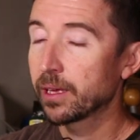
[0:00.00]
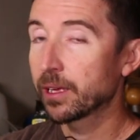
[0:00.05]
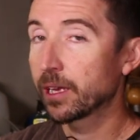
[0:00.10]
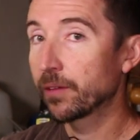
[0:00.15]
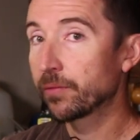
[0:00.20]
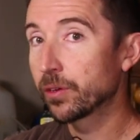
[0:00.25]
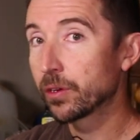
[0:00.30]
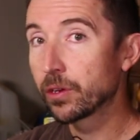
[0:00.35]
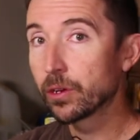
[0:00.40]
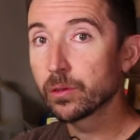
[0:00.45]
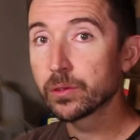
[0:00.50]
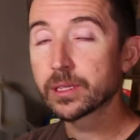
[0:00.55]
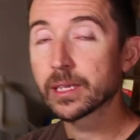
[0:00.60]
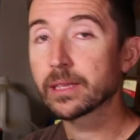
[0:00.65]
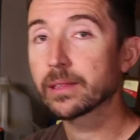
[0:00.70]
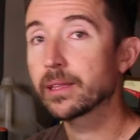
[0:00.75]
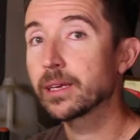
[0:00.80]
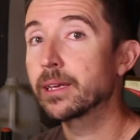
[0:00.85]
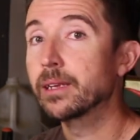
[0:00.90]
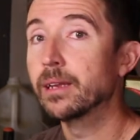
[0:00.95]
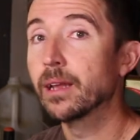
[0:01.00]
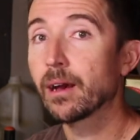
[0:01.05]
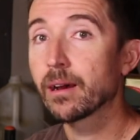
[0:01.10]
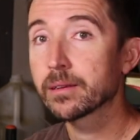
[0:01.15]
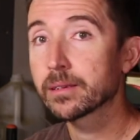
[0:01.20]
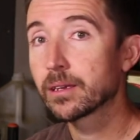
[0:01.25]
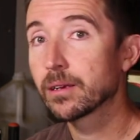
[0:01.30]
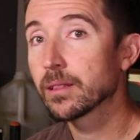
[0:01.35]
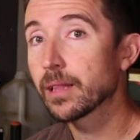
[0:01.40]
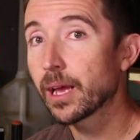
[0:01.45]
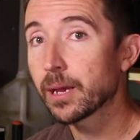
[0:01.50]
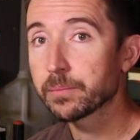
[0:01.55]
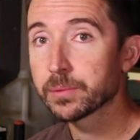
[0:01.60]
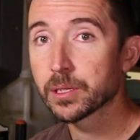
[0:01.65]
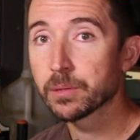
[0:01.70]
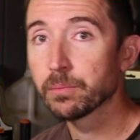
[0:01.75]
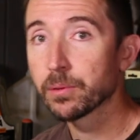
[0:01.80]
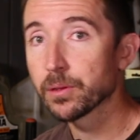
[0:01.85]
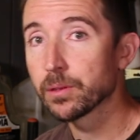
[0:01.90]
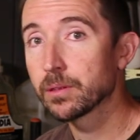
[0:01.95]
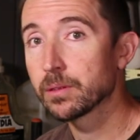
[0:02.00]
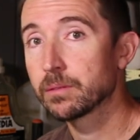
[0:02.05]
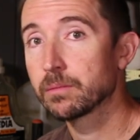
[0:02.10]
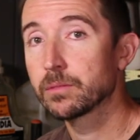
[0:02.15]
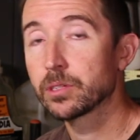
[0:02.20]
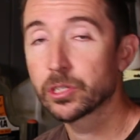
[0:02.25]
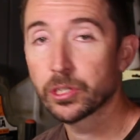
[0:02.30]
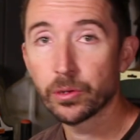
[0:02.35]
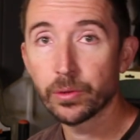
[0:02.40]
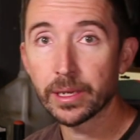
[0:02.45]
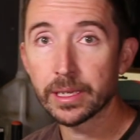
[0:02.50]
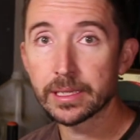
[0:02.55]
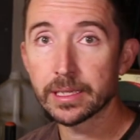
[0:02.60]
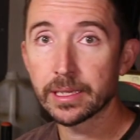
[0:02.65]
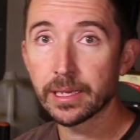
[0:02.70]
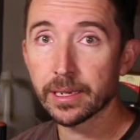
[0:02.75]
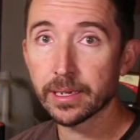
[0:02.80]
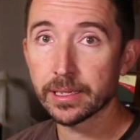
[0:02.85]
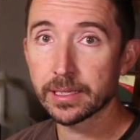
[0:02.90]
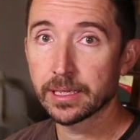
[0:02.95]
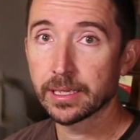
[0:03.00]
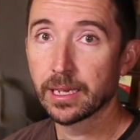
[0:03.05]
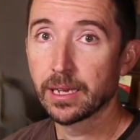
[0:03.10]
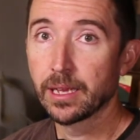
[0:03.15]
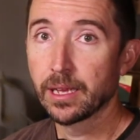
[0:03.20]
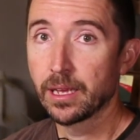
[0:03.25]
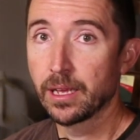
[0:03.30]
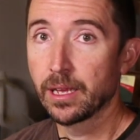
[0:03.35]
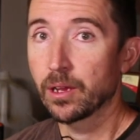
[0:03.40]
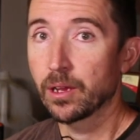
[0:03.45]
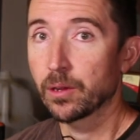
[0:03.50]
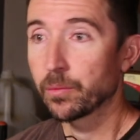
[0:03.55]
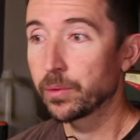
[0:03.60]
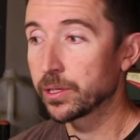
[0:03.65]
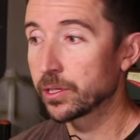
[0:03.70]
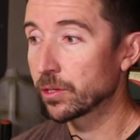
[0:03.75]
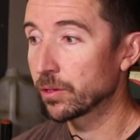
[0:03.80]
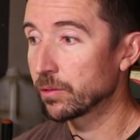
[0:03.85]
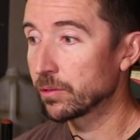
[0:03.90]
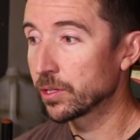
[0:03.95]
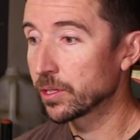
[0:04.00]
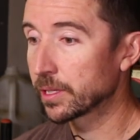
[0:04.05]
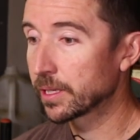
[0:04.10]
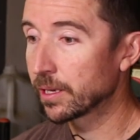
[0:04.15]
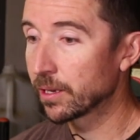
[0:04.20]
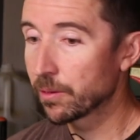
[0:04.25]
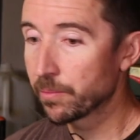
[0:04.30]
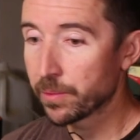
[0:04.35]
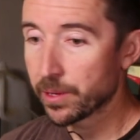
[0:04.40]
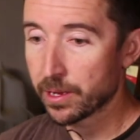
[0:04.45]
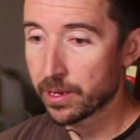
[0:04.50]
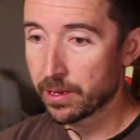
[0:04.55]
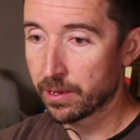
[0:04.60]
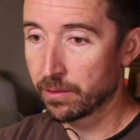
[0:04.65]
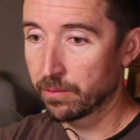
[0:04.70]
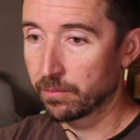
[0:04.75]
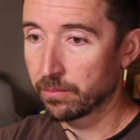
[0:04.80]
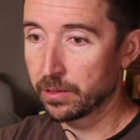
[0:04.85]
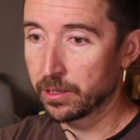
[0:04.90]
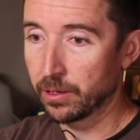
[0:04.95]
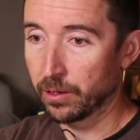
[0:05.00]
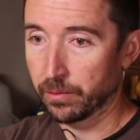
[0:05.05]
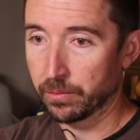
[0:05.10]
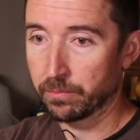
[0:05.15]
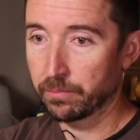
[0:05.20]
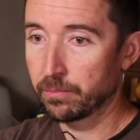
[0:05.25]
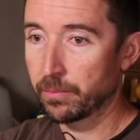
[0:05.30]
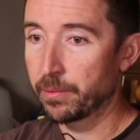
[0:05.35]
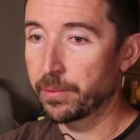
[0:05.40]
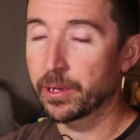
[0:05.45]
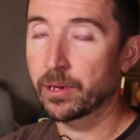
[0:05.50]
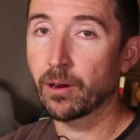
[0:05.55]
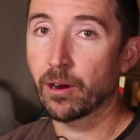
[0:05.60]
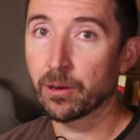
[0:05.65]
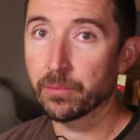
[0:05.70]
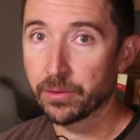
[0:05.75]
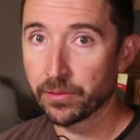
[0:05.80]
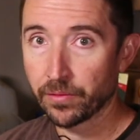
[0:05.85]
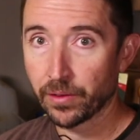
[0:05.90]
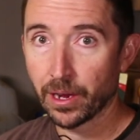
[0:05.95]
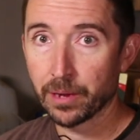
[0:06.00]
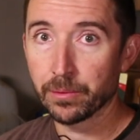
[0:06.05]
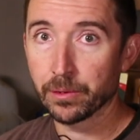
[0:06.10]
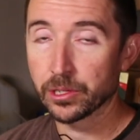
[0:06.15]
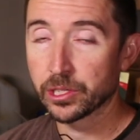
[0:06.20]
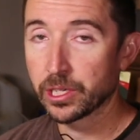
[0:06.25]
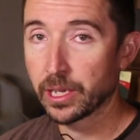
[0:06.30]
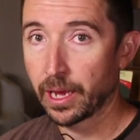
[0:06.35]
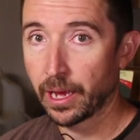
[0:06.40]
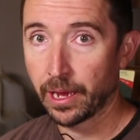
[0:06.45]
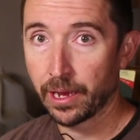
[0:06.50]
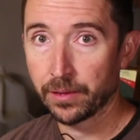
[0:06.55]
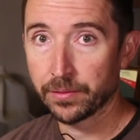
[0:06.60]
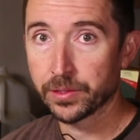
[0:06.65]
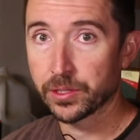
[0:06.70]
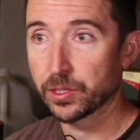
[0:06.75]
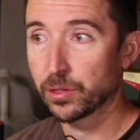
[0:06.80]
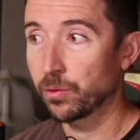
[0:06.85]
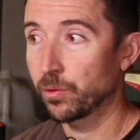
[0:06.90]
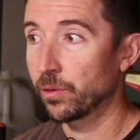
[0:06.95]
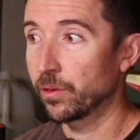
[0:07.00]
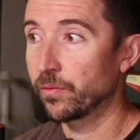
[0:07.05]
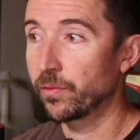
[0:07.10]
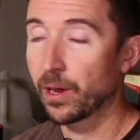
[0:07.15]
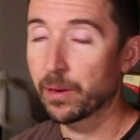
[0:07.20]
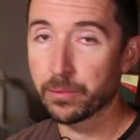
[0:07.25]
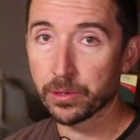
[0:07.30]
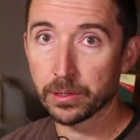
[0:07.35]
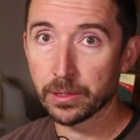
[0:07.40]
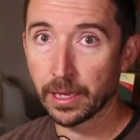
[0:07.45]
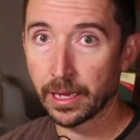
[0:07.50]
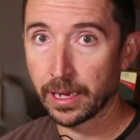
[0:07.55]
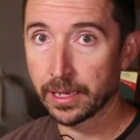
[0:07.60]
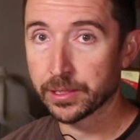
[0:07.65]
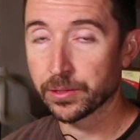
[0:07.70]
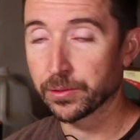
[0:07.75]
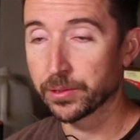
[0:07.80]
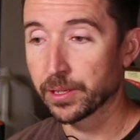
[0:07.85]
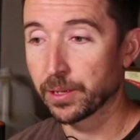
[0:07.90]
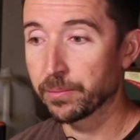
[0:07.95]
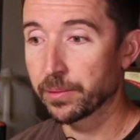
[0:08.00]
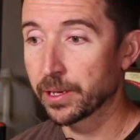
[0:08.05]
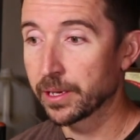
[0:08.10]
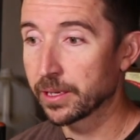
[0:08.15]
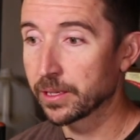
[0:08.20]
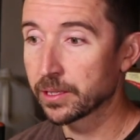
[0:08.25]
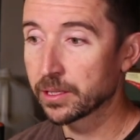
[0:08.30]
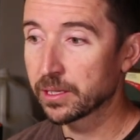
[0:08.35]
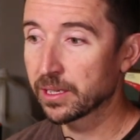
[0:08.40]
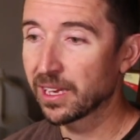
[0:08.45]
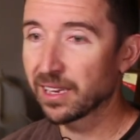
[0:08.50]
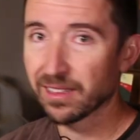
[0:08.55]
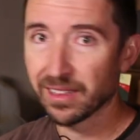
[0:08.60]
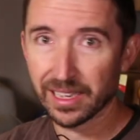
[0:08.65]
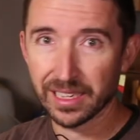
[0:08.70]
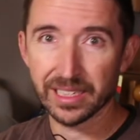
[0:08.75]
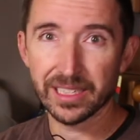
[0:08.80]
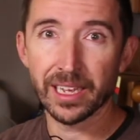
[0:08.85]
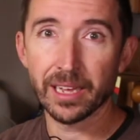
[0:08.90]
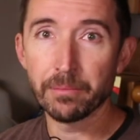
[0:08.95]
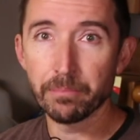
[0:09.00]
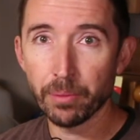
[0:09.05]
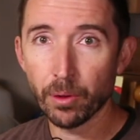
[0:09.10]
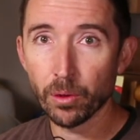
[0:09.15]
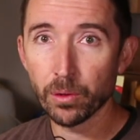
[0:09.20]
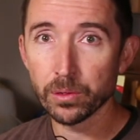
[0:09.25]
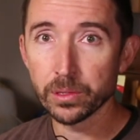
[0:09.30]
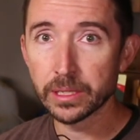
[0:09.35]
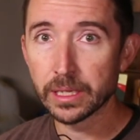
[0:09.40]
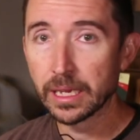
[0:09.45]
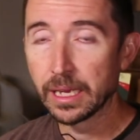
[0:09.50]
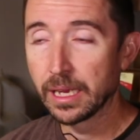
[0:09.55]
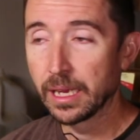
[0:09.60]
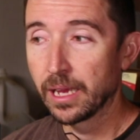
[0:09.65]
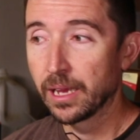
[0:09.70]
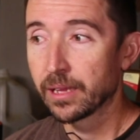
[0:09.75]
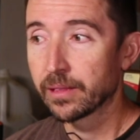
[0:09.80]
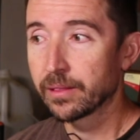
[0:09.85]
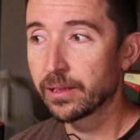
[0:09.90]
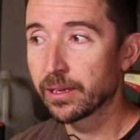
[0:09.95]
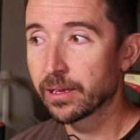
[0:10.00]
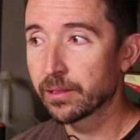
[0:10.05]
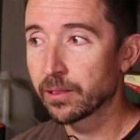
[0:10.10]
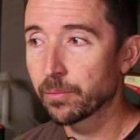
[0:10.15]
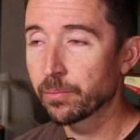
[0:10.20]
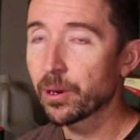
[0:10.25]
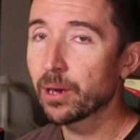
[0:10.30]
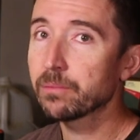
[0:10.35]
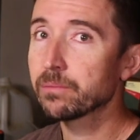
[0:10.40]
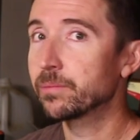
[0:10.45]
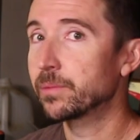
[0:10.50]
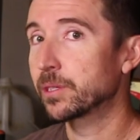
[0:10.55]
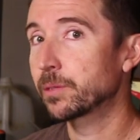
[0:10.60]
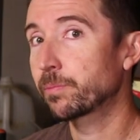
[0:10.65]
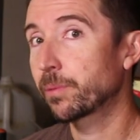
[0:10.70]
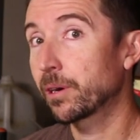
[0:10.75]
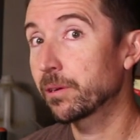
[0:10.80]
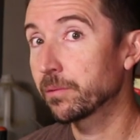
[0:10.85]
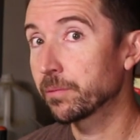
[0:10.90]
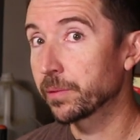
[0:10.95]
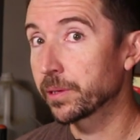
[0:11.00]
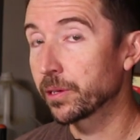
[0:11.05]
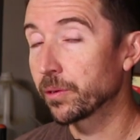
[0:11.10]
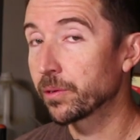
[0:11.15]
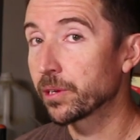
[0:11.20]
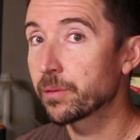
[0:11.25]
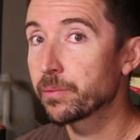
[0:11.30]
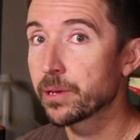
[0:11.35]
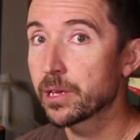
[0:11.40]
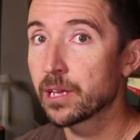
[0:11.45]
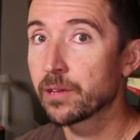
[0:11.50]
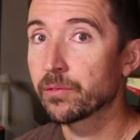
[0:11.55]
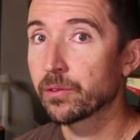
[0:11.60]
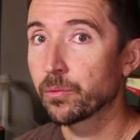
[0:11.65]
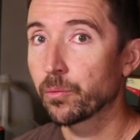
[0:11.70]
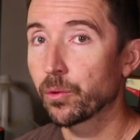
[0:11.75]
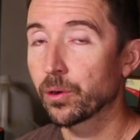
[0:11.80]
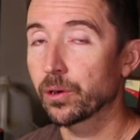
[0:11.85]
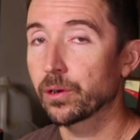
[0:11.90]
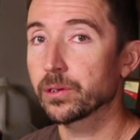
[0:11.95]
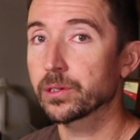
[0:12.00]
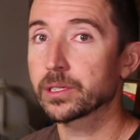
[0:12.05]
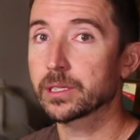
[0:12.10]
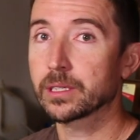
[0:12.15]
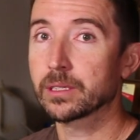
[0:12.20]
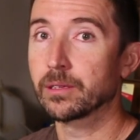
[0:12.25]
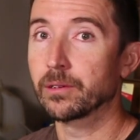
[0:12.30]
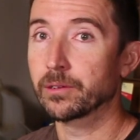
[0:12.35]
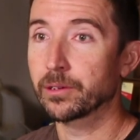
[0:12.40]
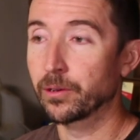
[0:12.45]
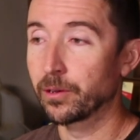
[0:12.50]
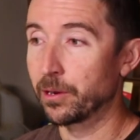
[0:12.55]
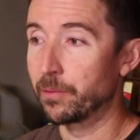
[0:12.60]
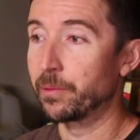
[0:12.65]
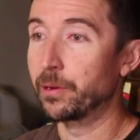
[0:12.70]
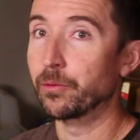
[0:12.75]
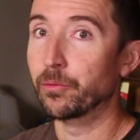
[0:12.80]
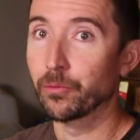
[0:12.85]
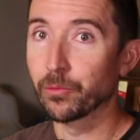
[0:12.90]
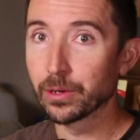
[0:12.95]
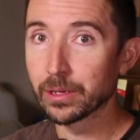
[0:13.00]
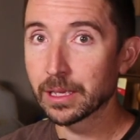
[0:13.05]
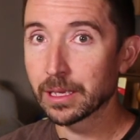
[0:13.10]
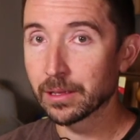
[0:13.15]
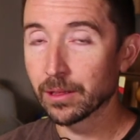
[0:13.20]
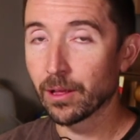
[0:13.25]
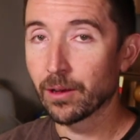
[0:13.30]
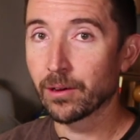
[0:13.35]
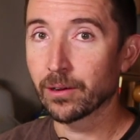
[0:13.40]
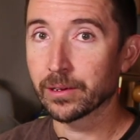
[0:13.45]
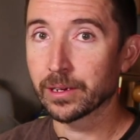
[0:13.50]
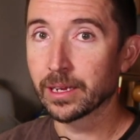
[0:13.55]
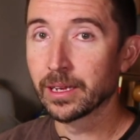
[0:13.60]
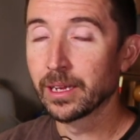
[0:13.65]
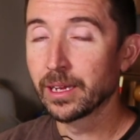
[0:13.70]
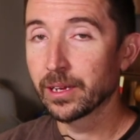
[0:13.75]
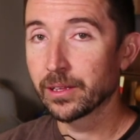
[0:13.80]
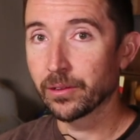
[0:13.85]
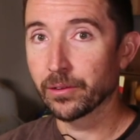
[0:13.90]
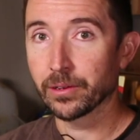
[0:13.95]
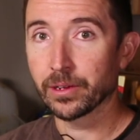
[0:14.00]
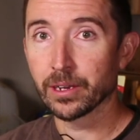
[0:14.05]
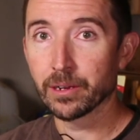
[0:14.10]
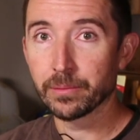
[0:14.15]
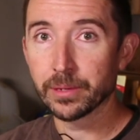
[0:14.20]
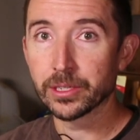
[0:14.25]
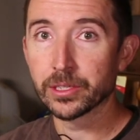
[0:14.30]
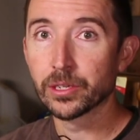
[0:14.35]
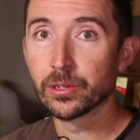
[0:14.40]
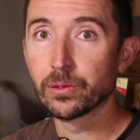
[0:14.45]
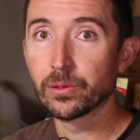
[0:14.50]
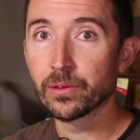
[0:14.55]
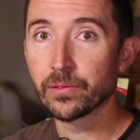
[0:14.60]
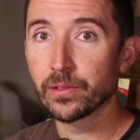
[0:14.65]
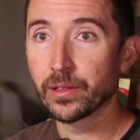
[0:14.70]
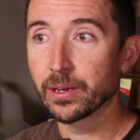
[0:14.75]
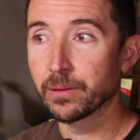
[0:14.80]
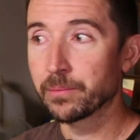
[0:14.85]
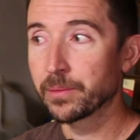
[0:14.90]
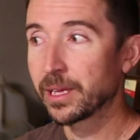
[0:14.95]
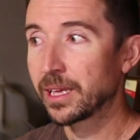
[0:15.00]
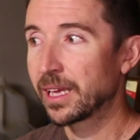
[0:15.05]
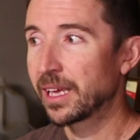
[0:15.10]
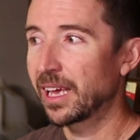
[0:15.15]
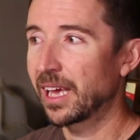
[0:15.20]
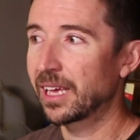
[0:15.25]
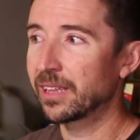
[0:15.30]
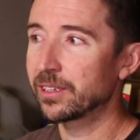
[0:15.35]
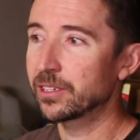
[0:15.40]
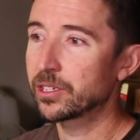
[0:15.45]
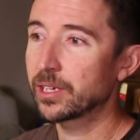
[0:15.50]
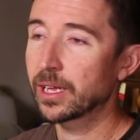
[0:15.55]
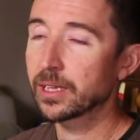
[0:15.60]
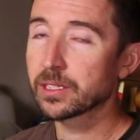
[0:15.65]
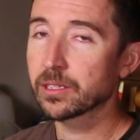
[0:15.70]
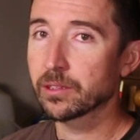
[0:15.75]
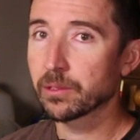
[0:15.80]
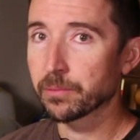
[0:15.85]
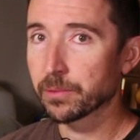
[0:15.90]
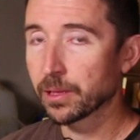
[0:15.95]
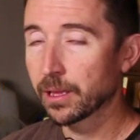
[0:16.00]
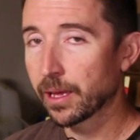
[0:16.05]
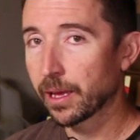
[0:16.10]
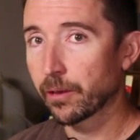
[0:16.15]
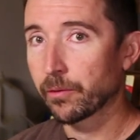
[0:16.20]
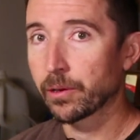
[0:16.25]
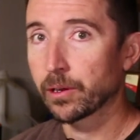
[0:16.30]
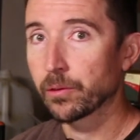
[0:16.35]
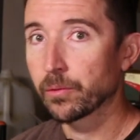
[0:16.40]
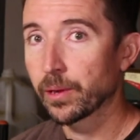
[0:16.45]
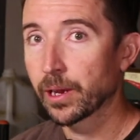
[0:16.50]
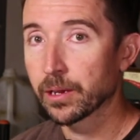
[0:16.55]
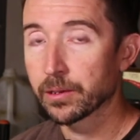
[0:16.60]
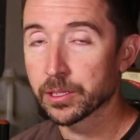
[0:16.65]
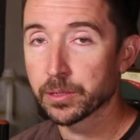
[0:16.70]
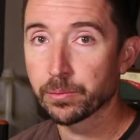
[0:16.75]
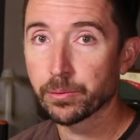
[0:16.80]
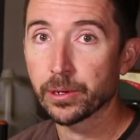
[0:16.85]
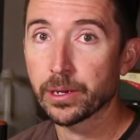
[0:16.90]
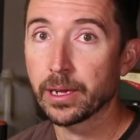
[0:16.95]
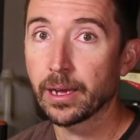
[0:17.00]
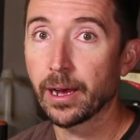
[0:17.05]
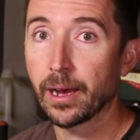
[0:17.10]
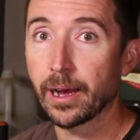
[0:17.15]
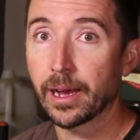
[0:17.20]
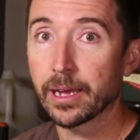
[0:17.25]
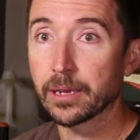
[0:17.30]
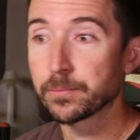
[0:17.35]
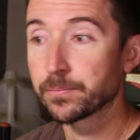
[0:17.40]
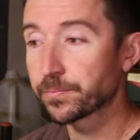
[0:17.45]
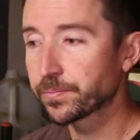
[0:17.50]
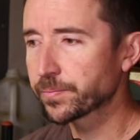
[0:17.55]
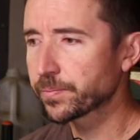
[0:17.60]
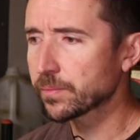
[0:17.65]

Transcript: If you're using the non-collapsible shooting sticks, which are just gonna be, you know, maybe carbon fiber shafts or fiberglass or something, it's kind of like tent poles, then the problem is probably going to be even worse. They're gonna be really long, there are gonna be two of them, and the chance of them clattering around is pretty high.